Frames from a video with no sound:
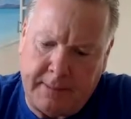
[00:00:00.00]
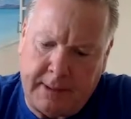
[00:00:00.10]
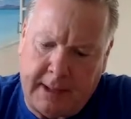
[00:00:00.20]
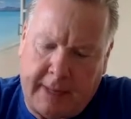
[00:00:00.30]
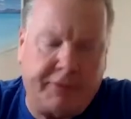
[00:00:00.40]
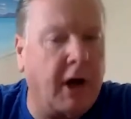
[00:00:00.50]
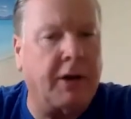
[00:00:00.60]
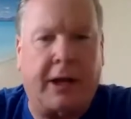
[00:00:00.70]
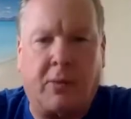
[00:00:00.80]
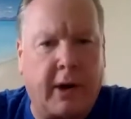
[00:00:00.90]
have done,
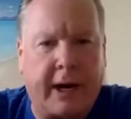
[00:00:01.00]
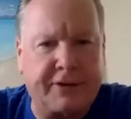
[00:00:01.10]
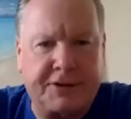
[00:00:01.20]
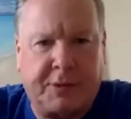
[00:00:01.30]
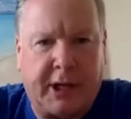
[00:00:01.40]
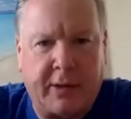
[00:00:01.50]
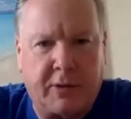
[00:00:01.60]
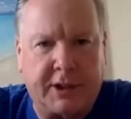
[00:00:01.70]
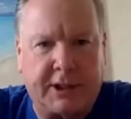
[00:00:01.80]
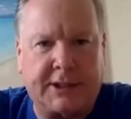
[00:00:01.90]
like, Where Angels Play
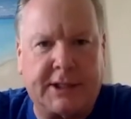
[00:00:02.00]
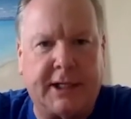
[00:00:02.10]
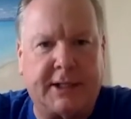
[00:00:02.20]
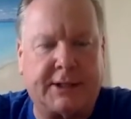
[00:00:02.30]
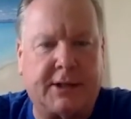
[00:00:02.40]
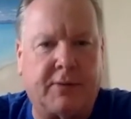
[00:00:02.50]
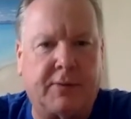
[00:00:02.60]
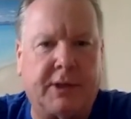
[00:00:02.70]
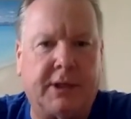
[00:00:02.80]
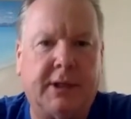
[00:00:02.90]
wouldn't exist. So we